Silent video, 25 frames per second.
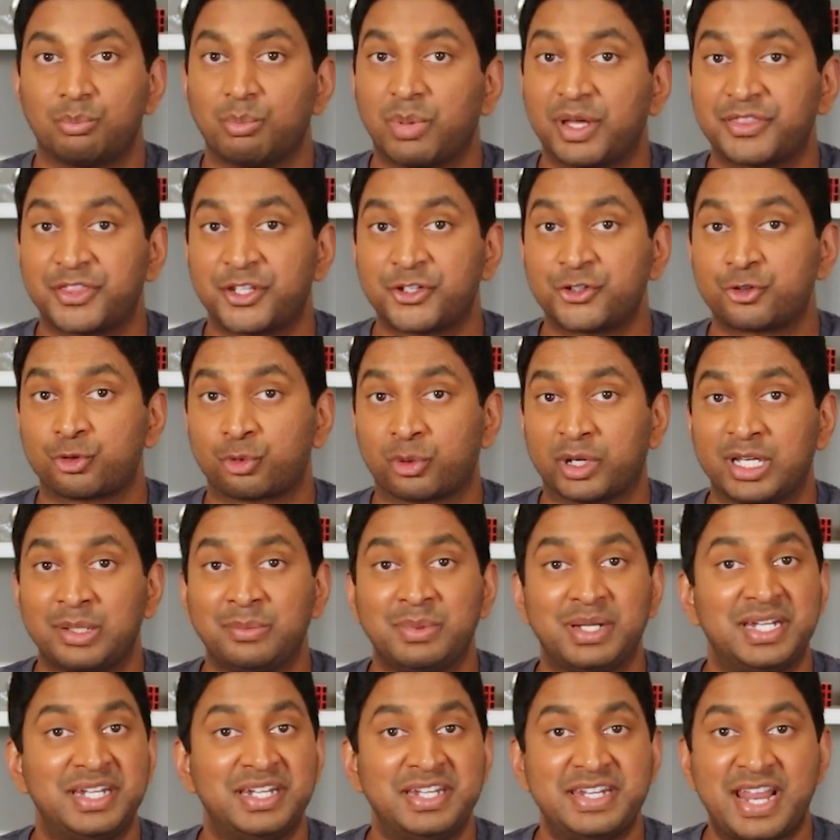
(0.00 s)
But the
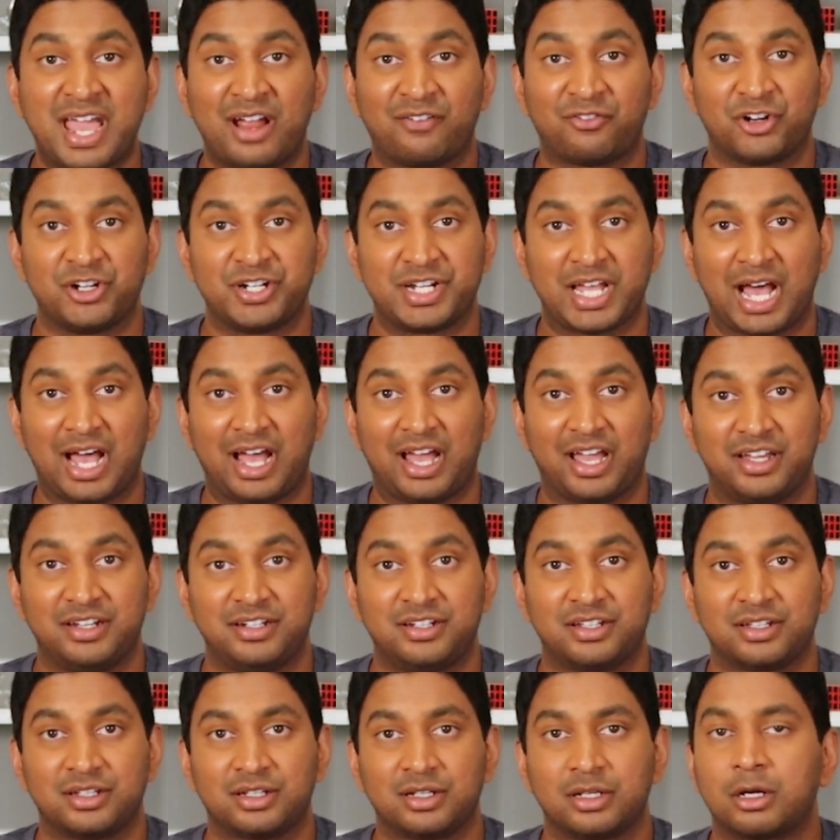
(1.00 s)
dream never died.
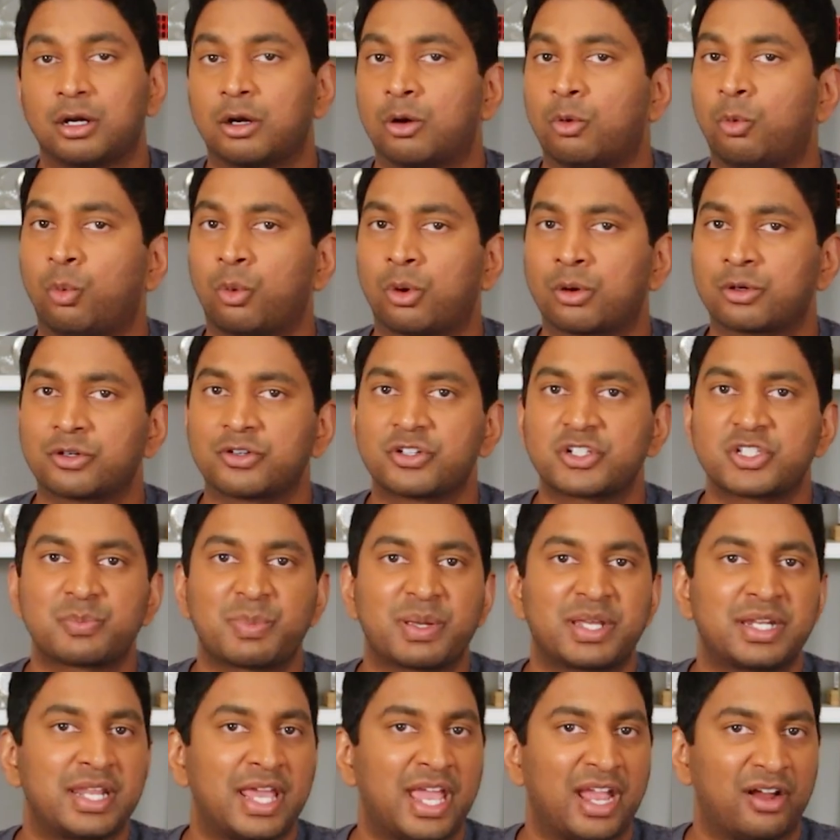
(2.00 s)
Warner
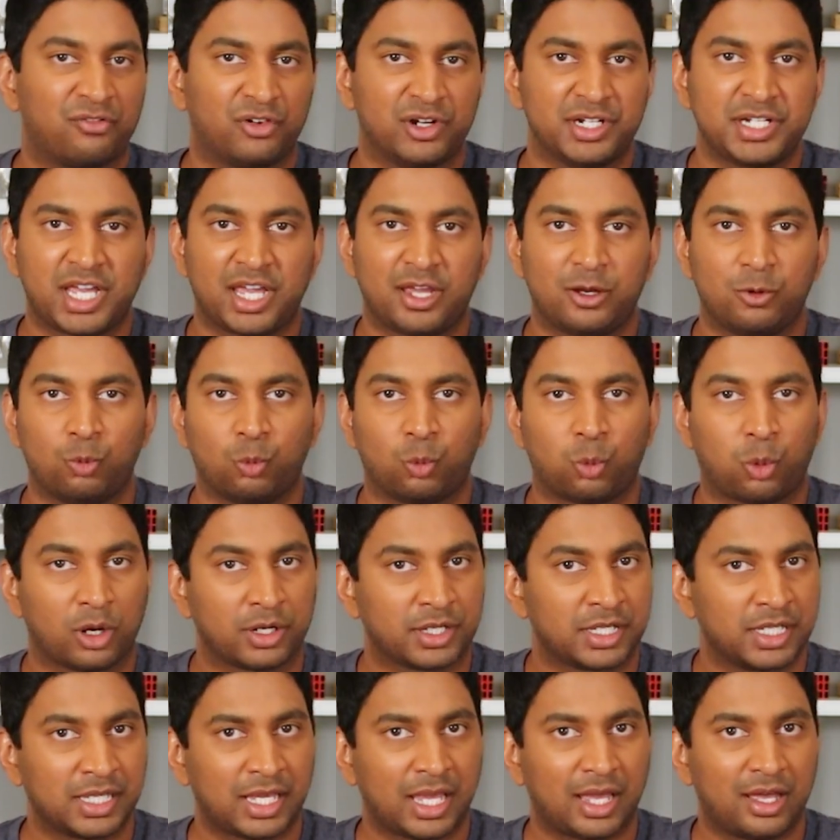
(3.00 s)
spent every day
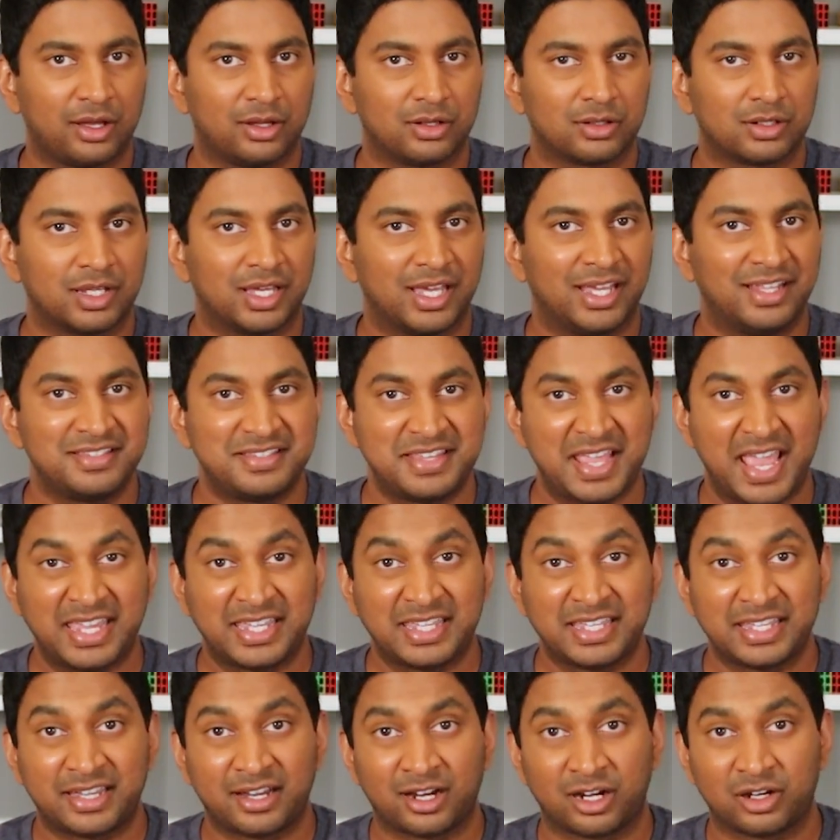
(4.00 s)
working out and
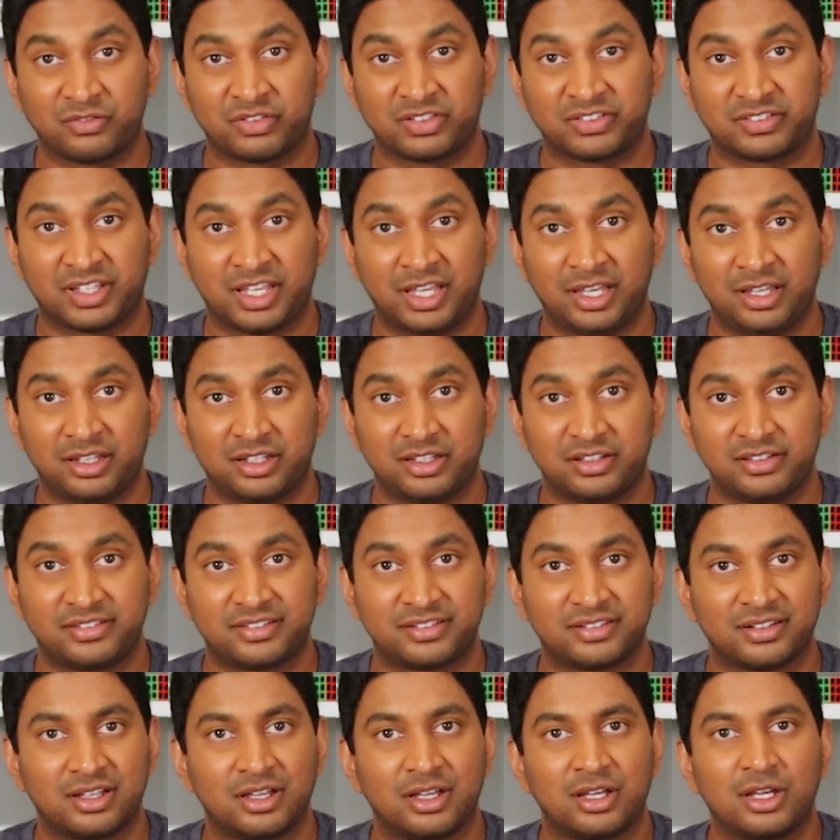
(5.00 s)
taking care of his
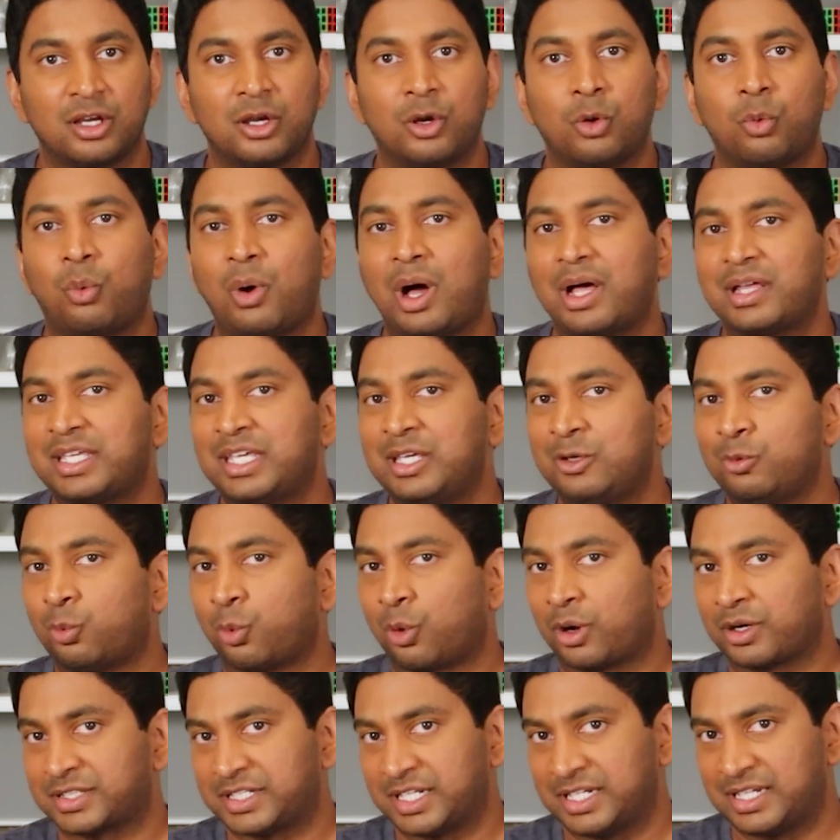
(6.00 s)
kids while he
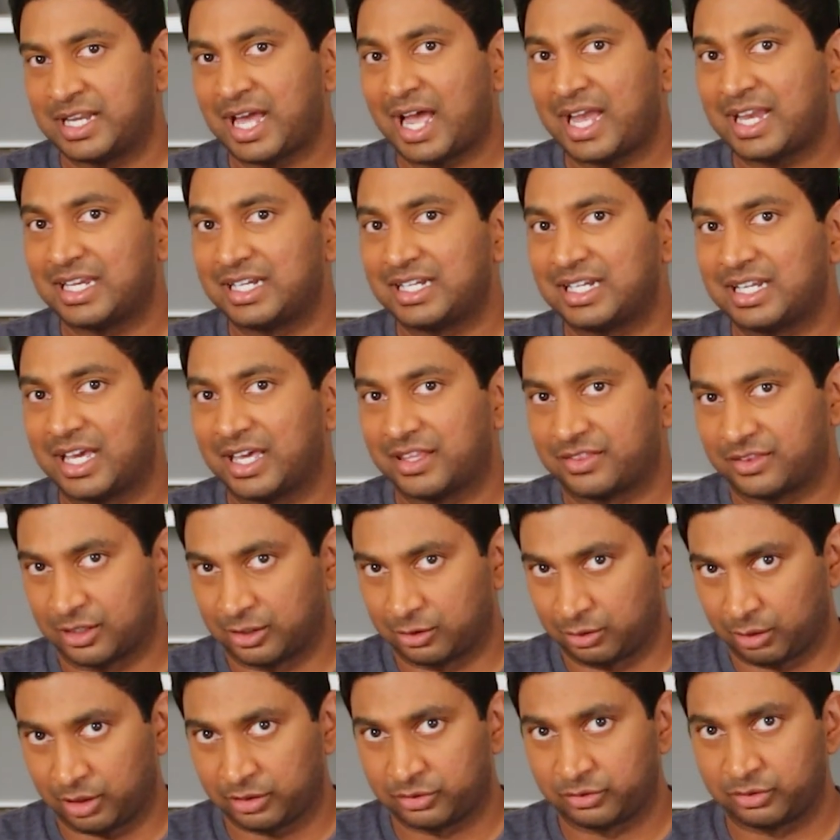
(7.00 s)
worked at night at the
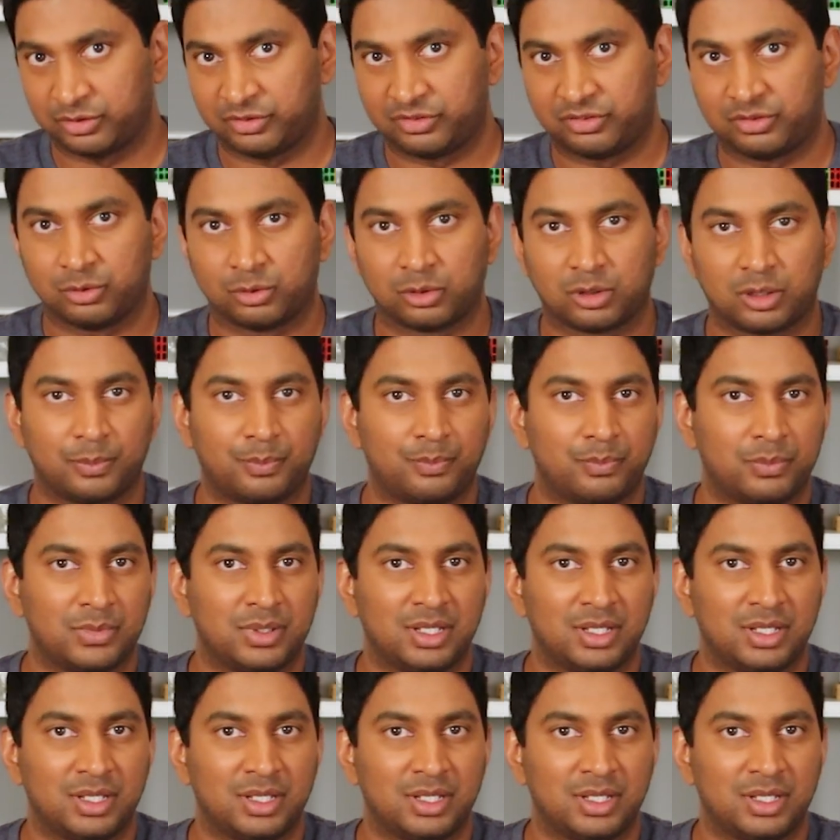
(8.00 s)
grocery store.